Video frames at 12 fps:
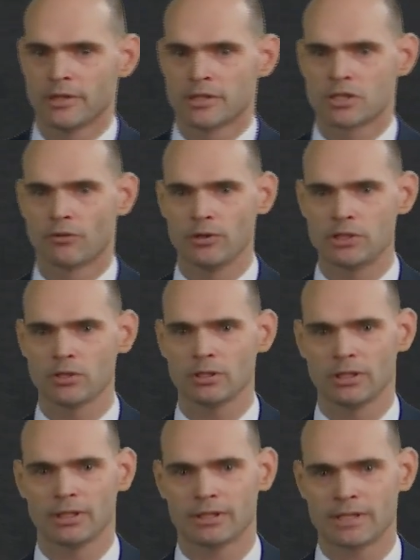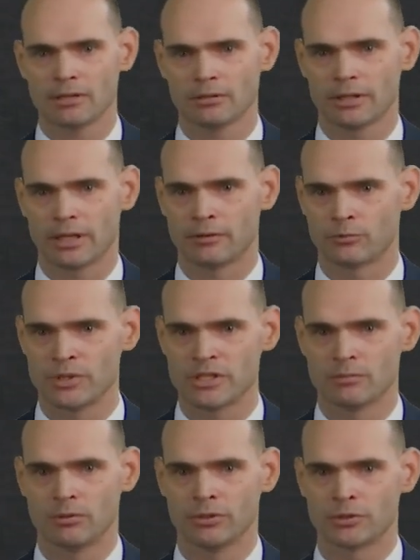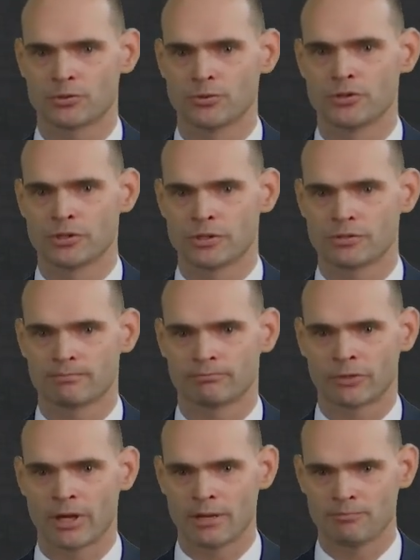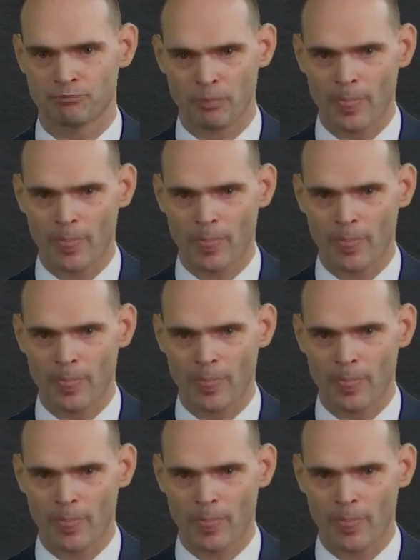So if we take a look at unreasonable intrusions, right?